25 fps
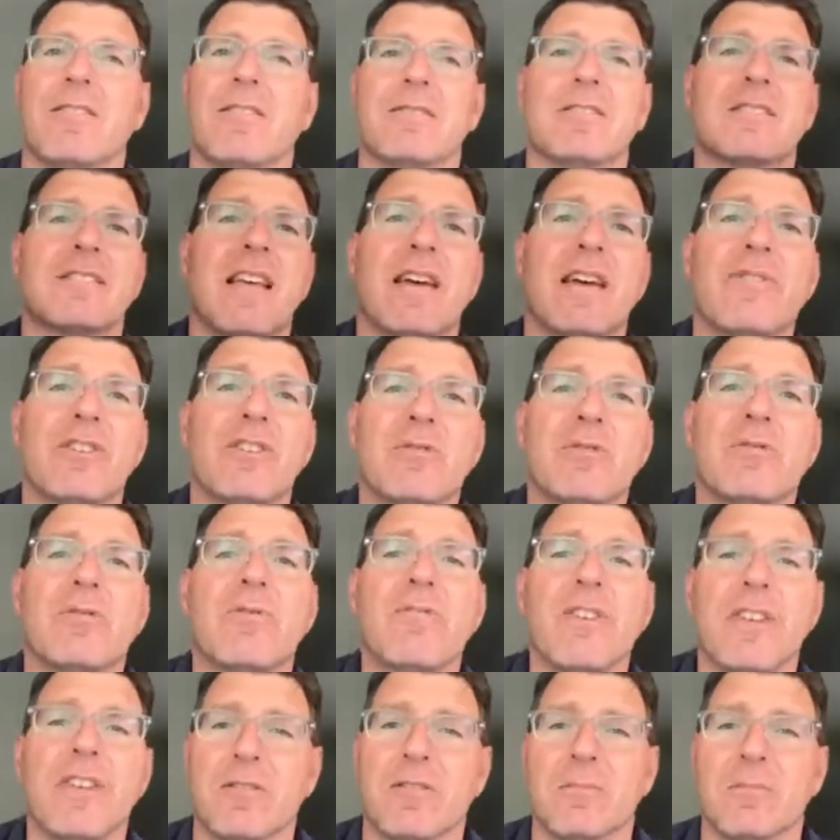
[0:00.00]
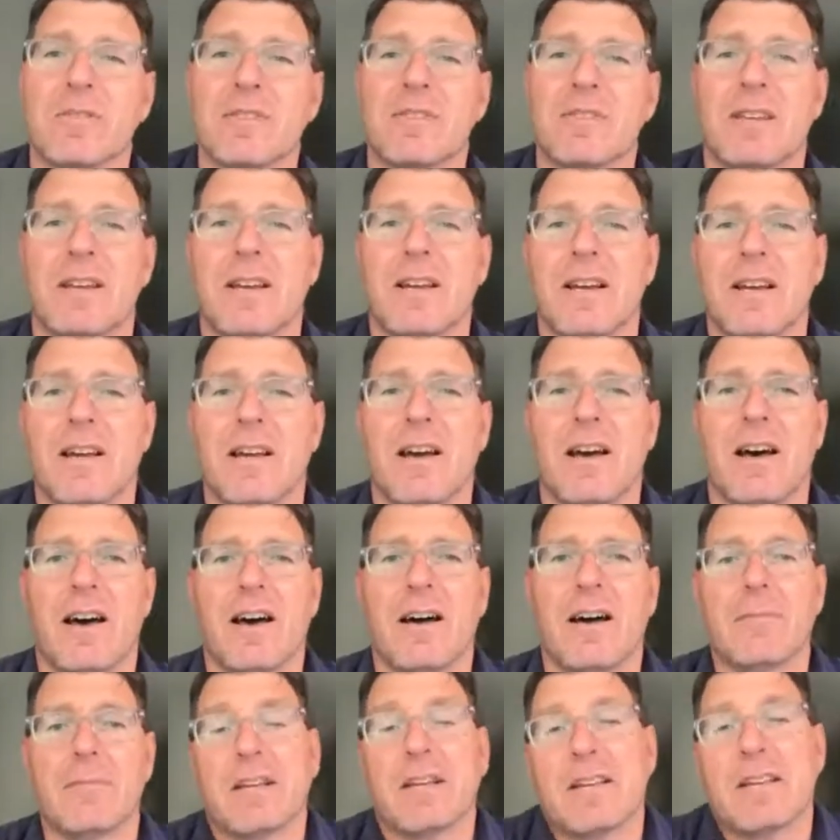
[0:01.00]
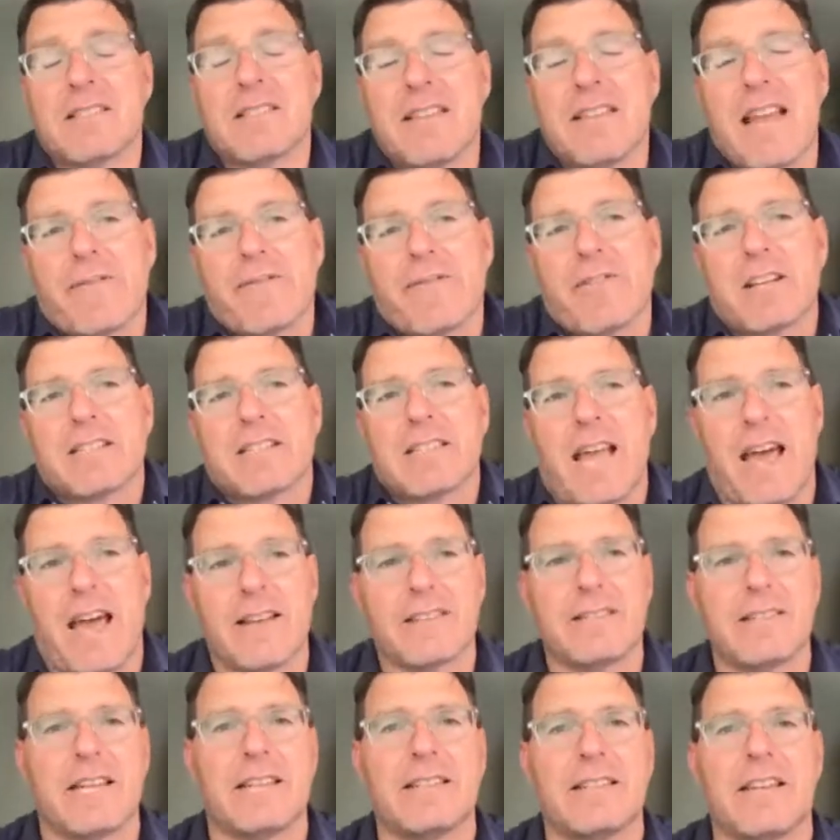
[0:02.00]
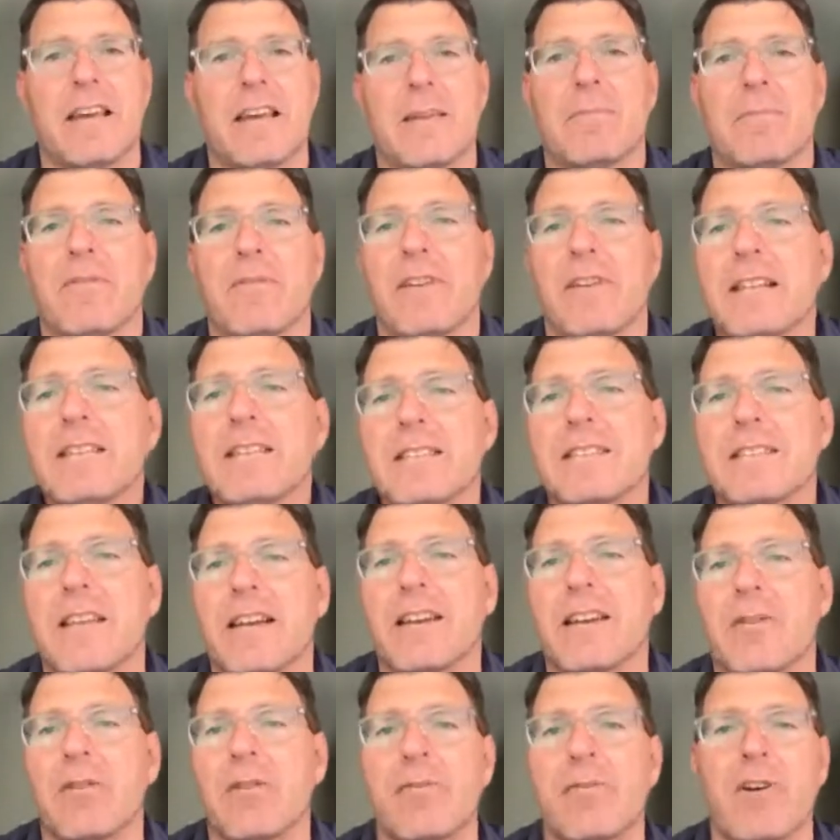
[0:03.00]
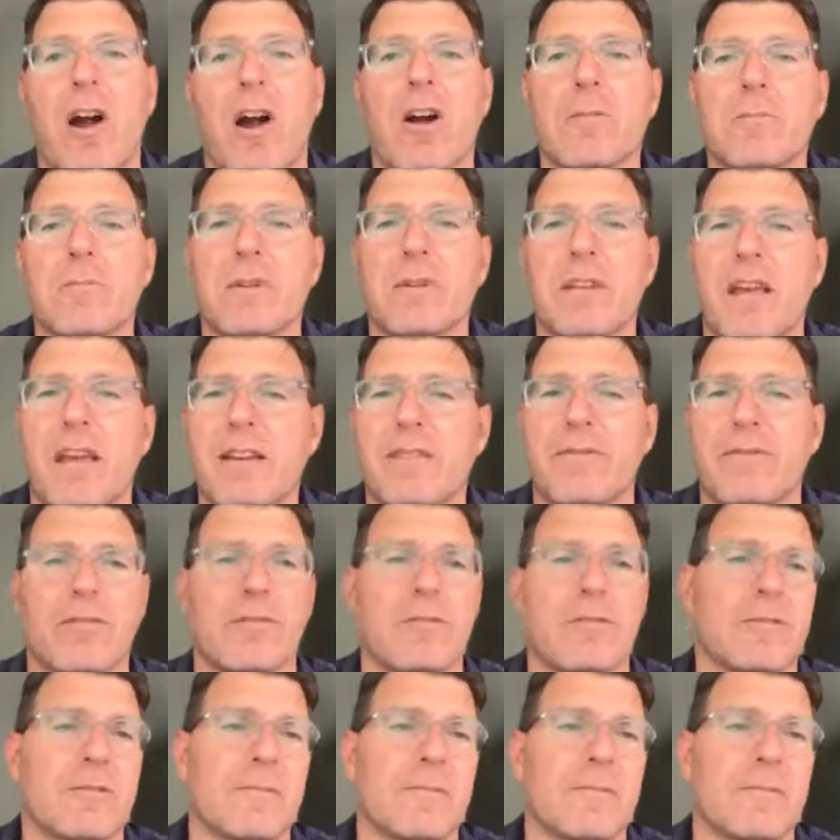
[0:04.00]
7 new films because Netflix has that type of insight over our behavior.